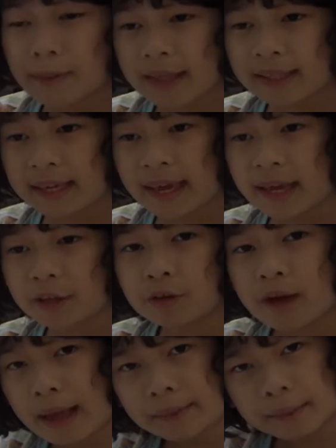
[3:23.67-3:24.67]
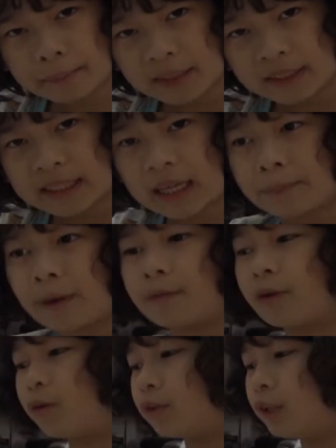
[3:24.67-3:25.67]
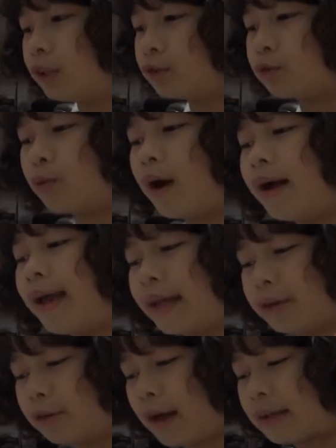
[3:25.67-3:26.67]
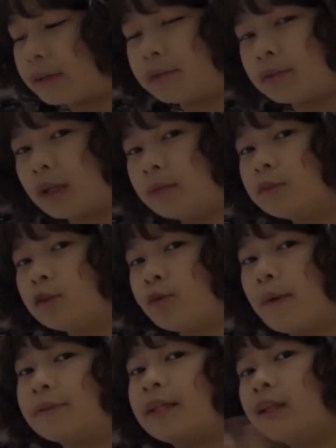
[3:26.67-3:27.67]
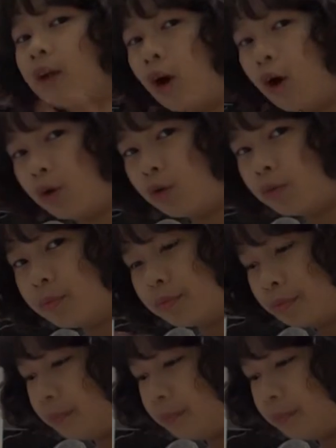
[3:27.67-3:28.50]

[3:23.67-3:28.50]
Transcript: many Au atoms inside, but we only use one Au atom to represent the whole.